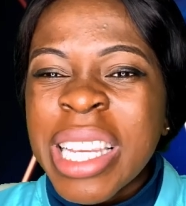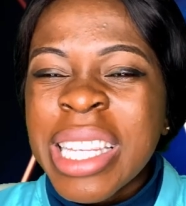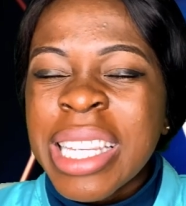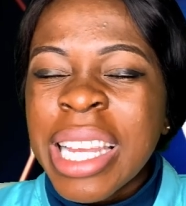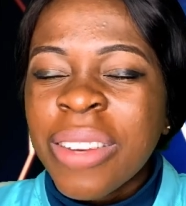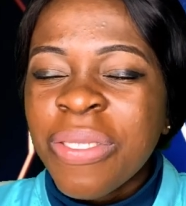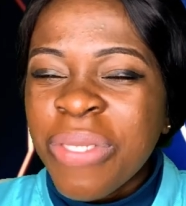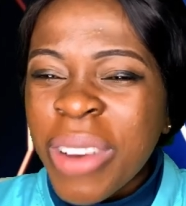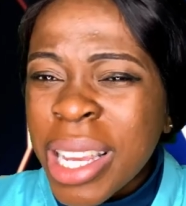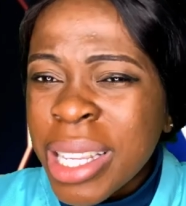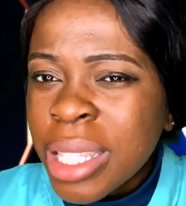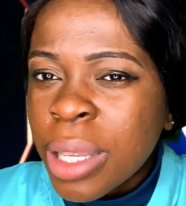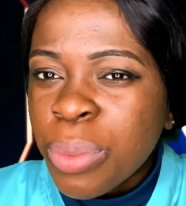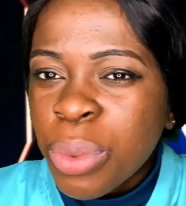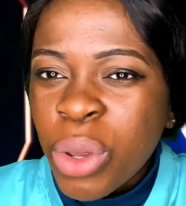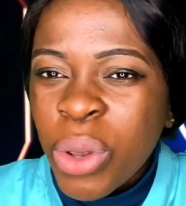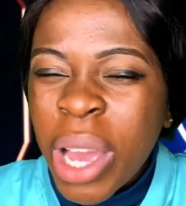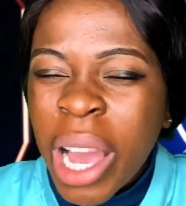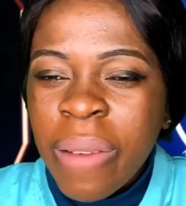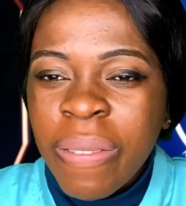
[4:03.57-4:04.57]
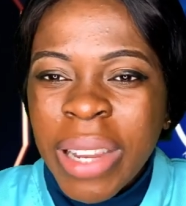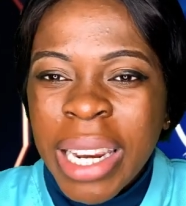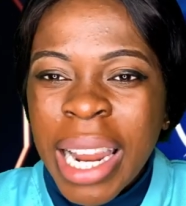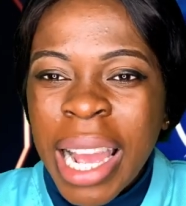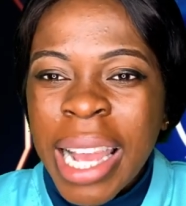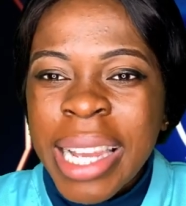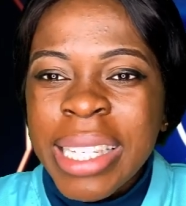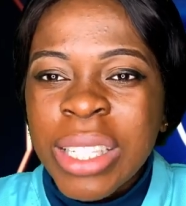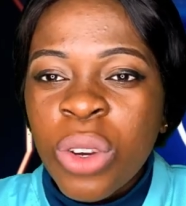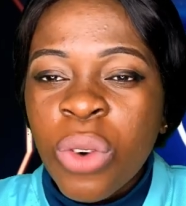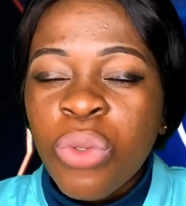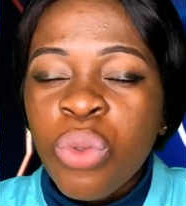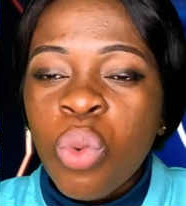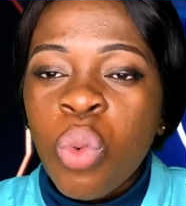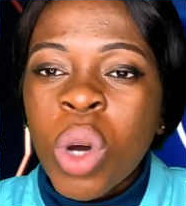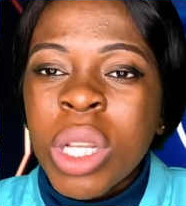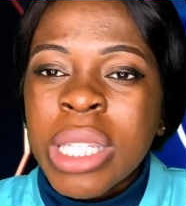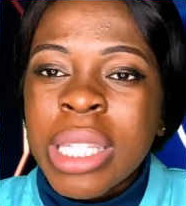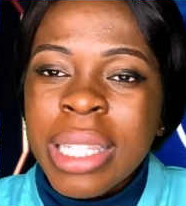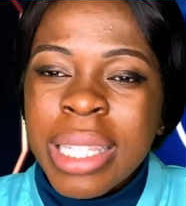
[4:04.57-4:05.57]
it's advisable you have an idea of
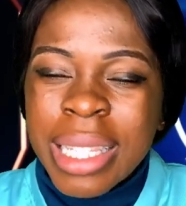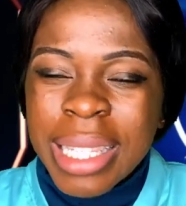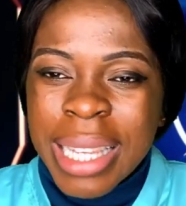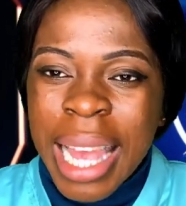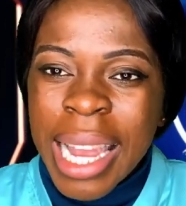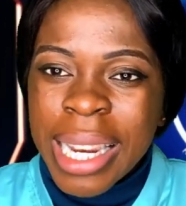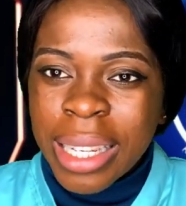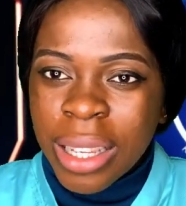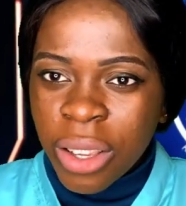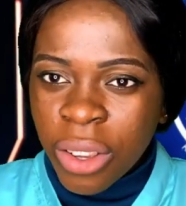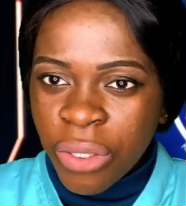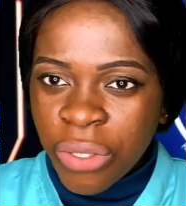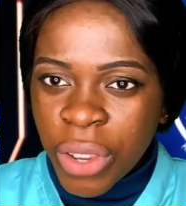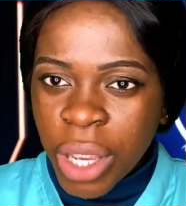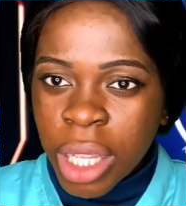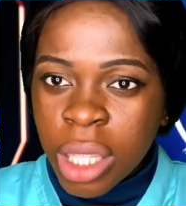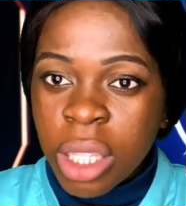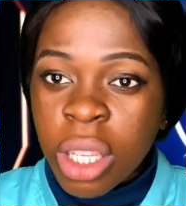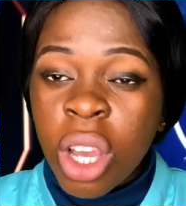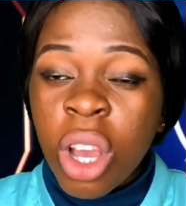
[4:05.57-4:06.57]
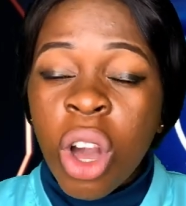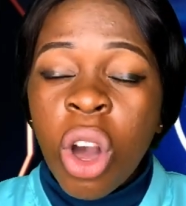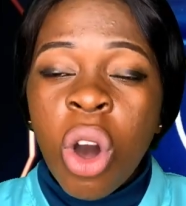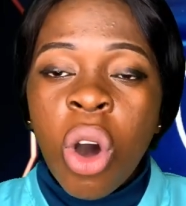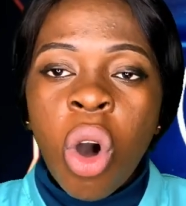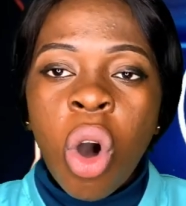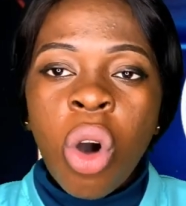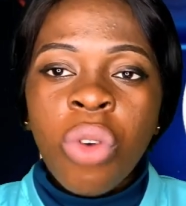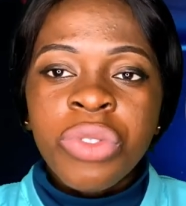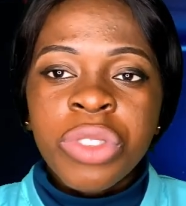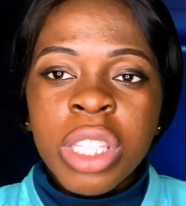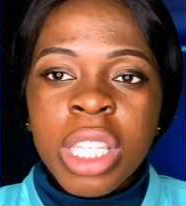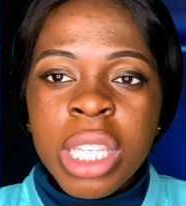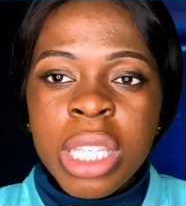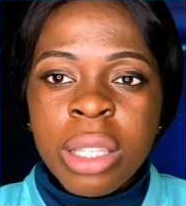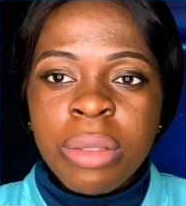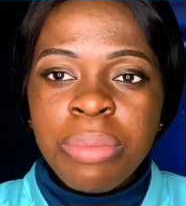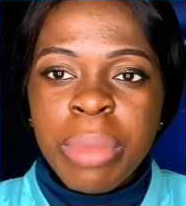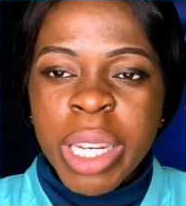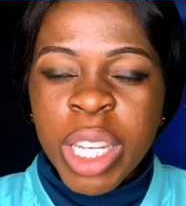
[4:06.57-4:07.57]
what the side effects of
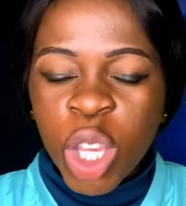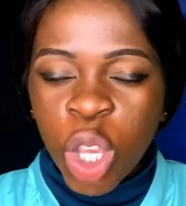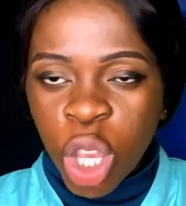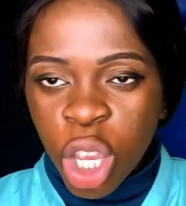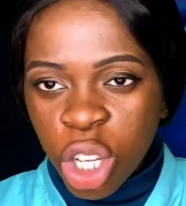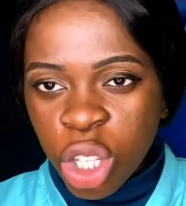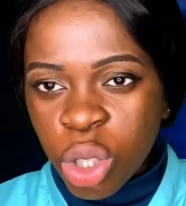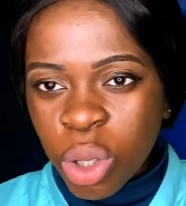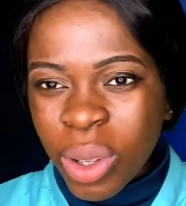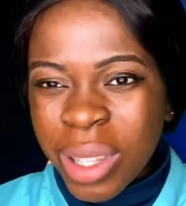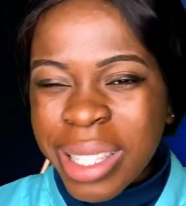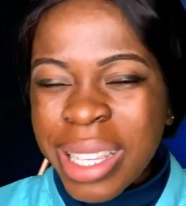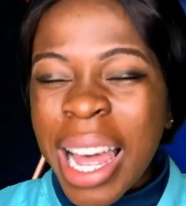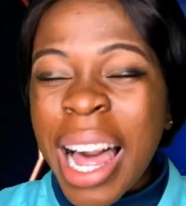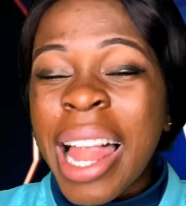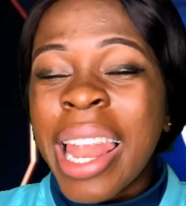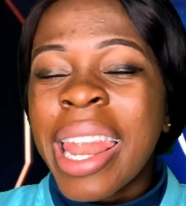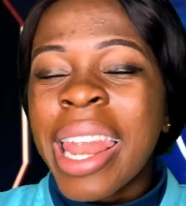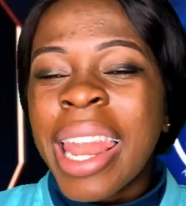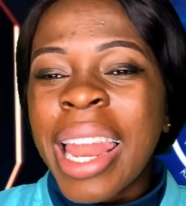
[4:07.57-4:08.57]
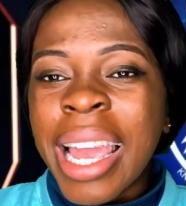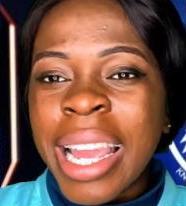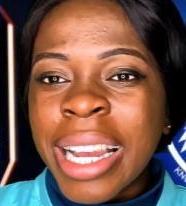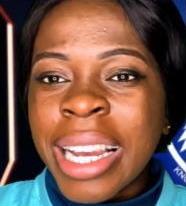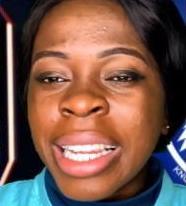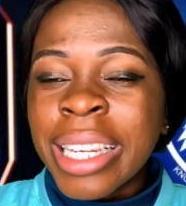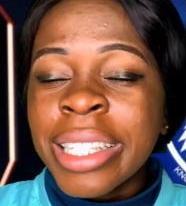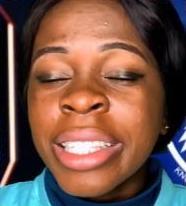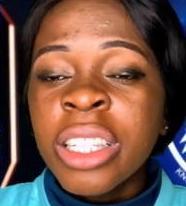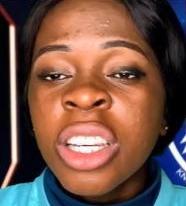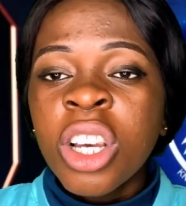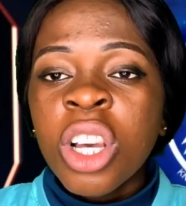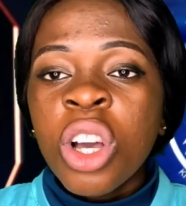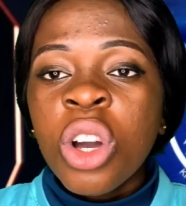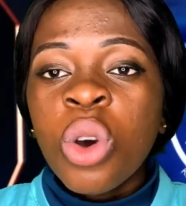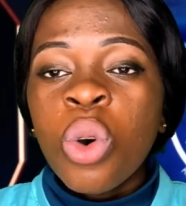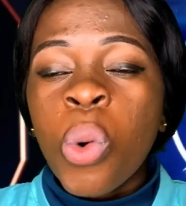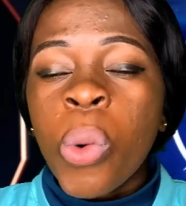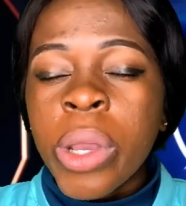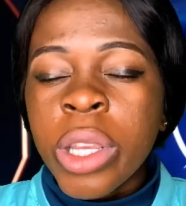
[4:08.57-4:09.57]
these medications are likely
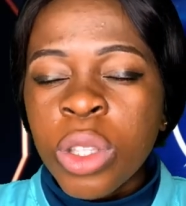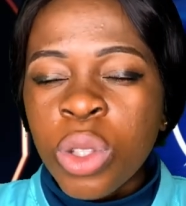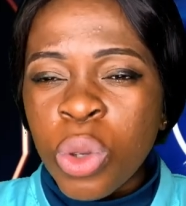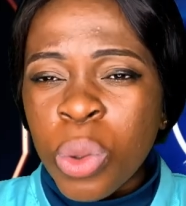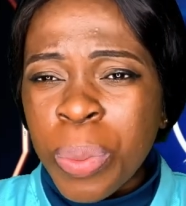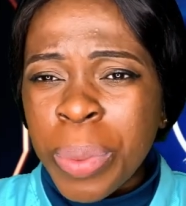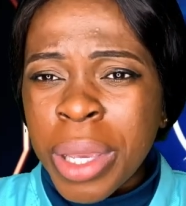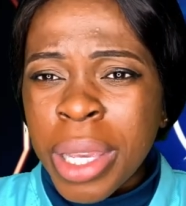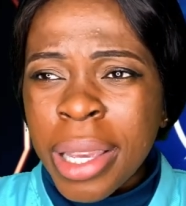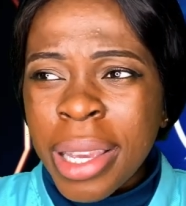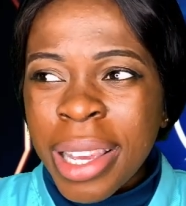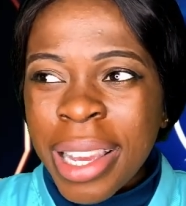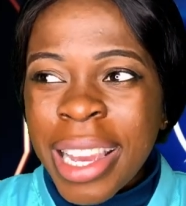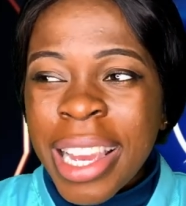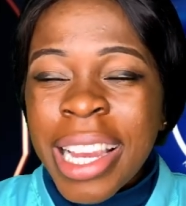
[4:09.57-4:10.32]
going to be.